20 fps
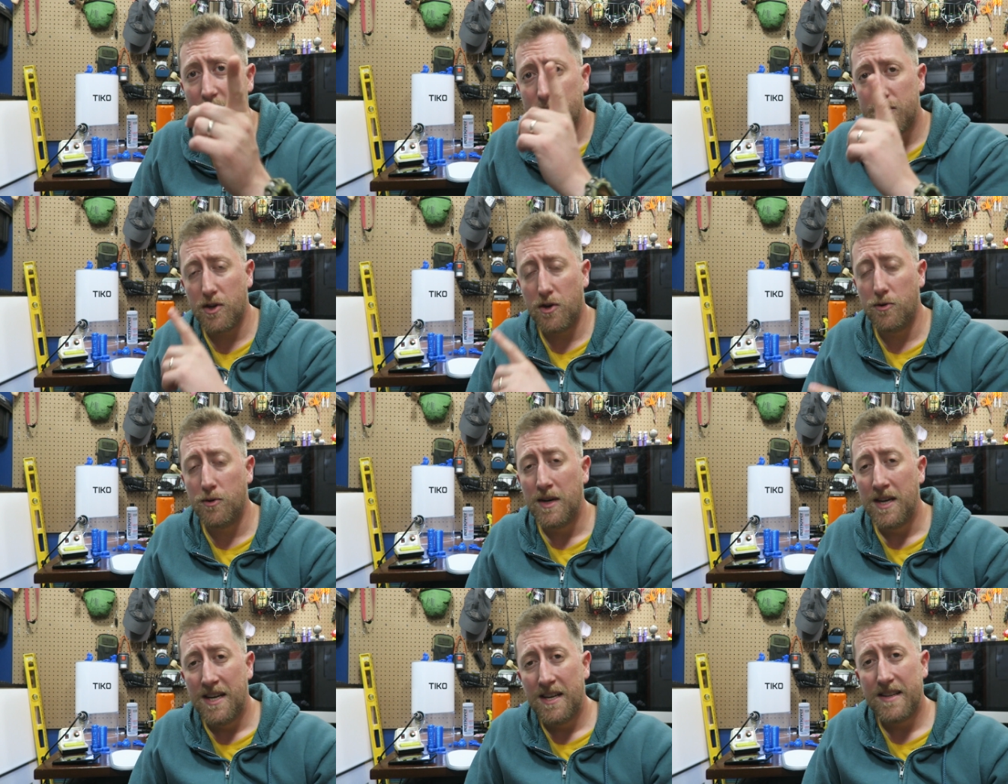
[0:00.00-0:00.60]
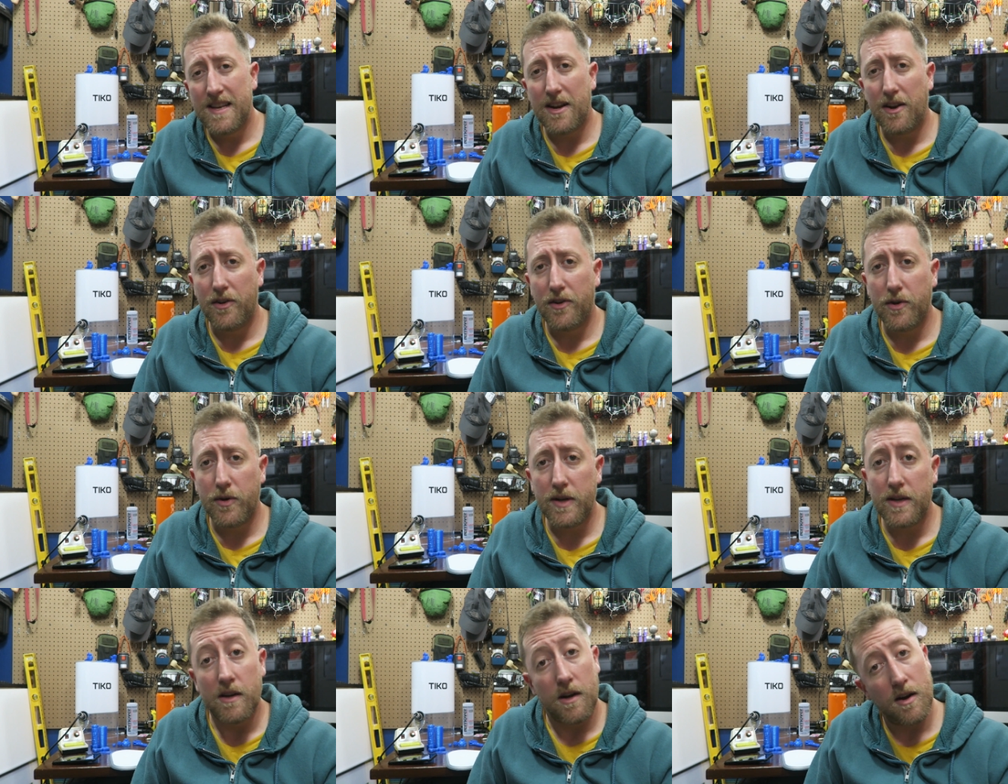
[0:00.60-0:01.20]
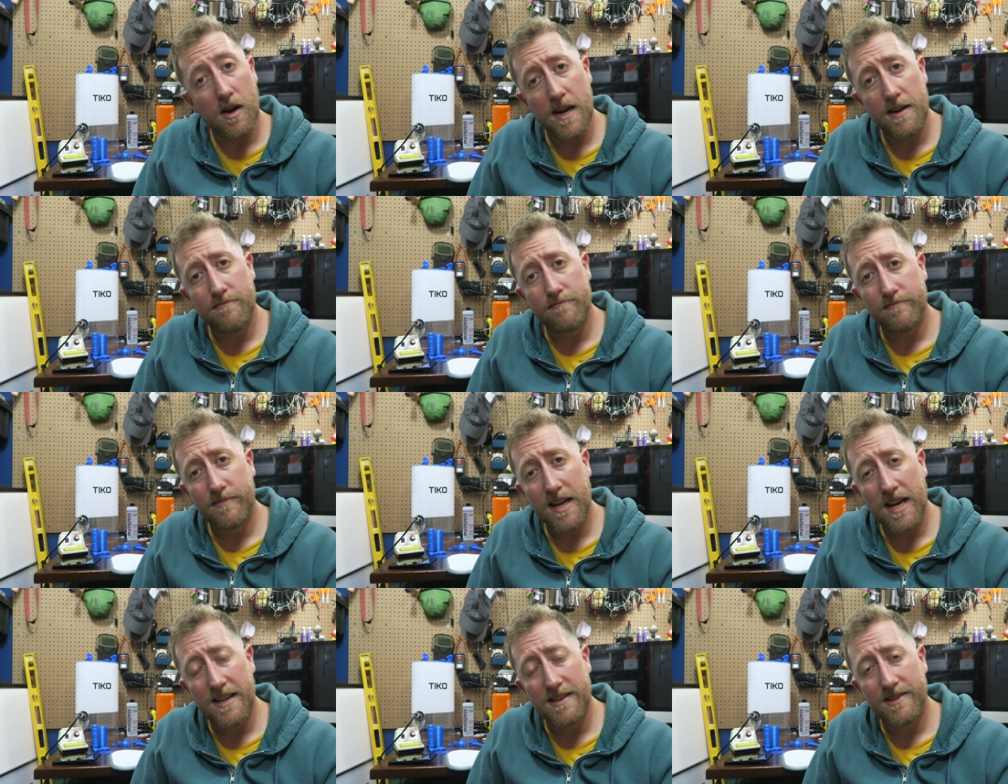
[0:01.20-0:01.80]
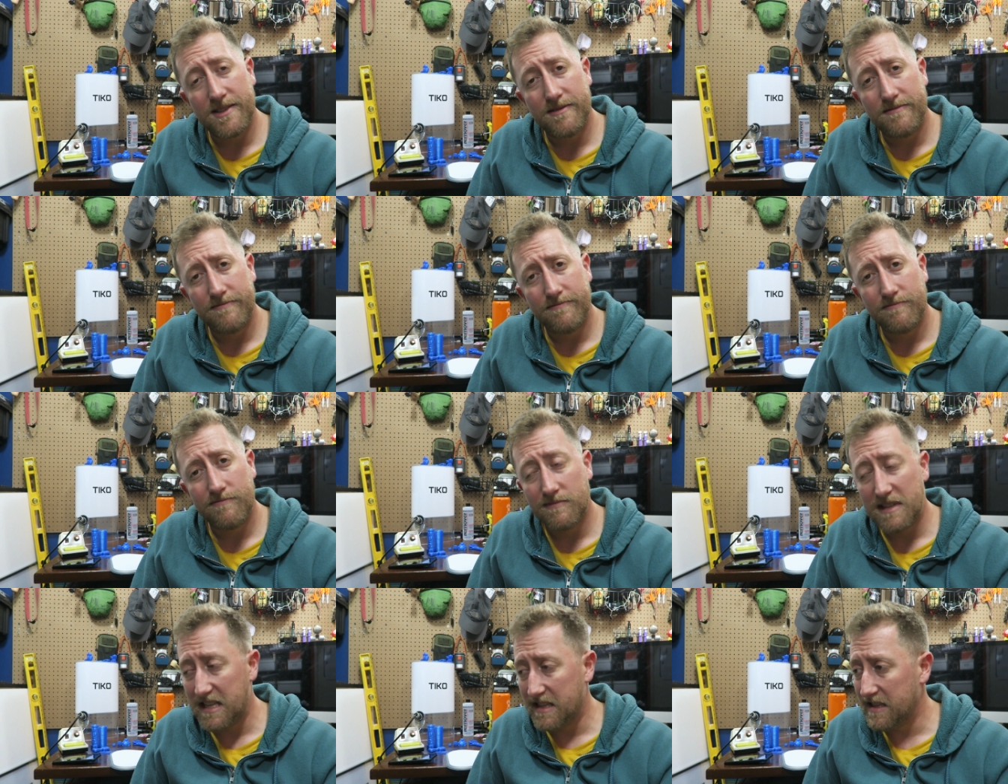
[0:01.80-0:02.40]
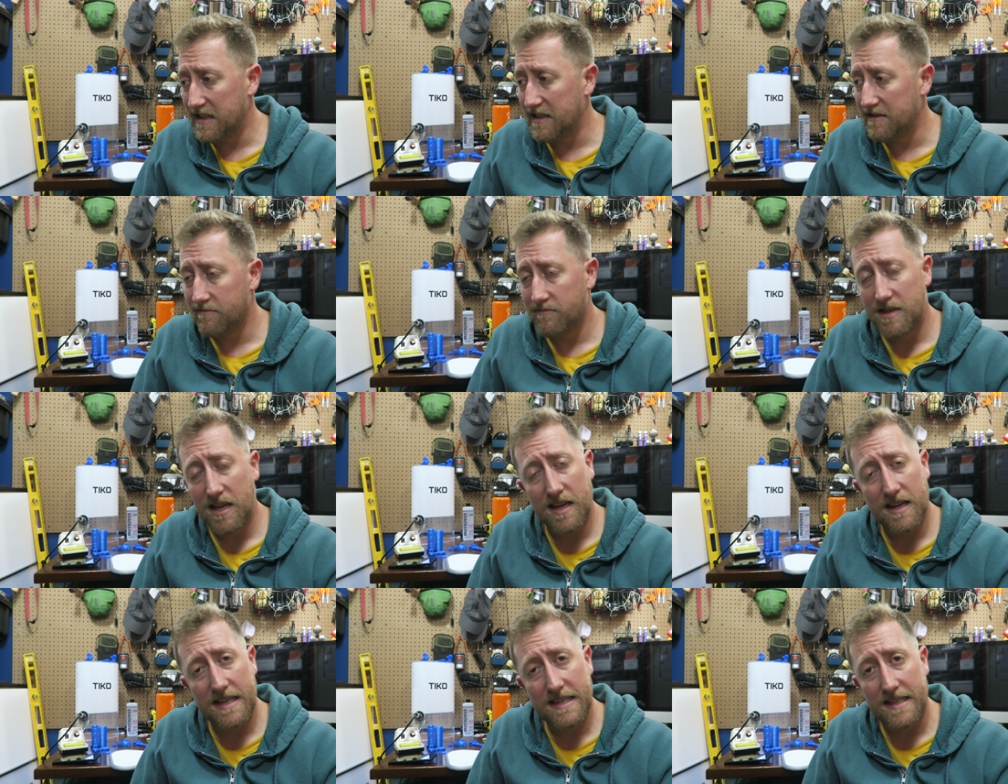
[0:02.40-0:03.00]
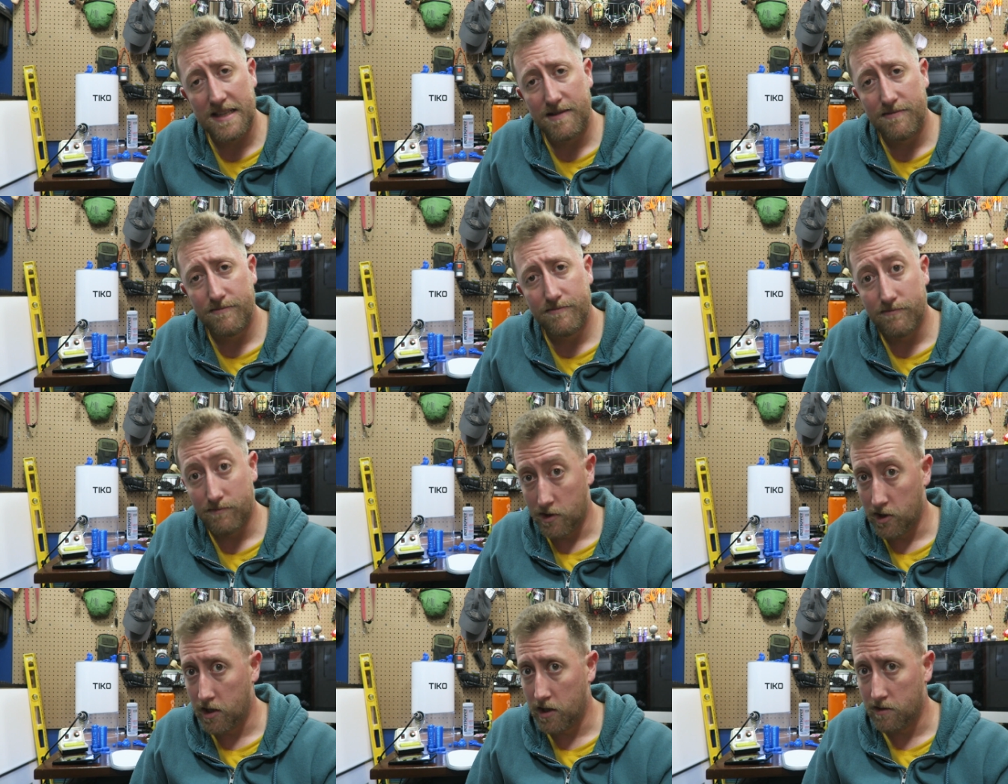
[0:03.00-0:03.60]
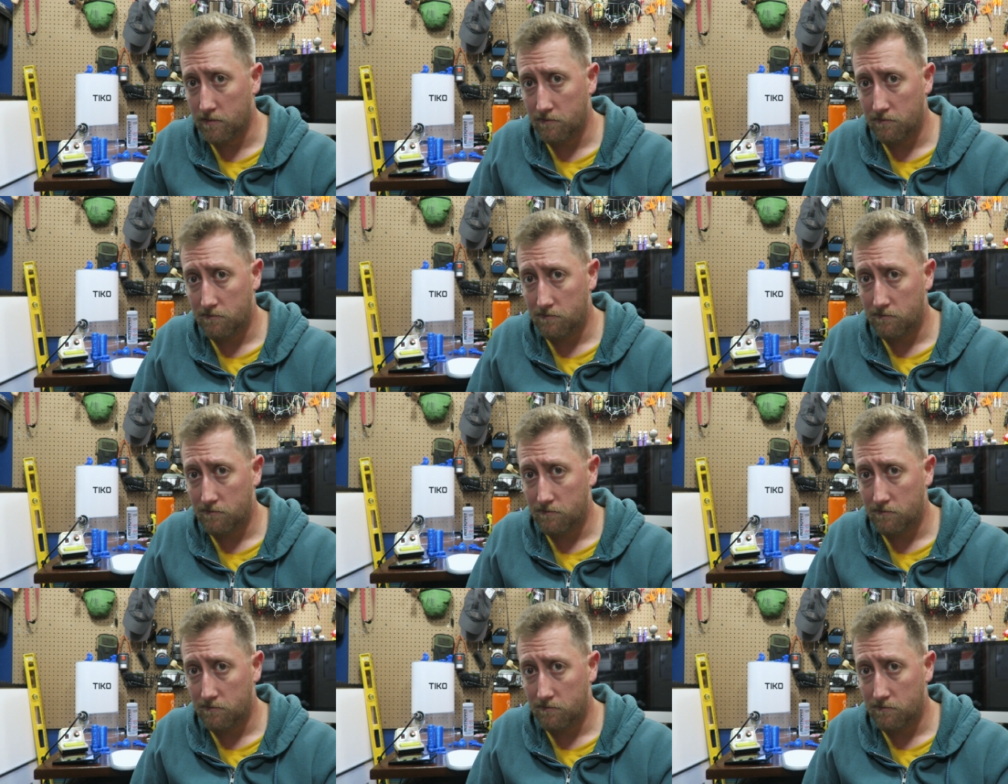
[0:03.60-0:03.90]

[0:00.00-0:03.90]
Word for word: So that'll do it. All right, guys, that's it. Take it easy. See ya.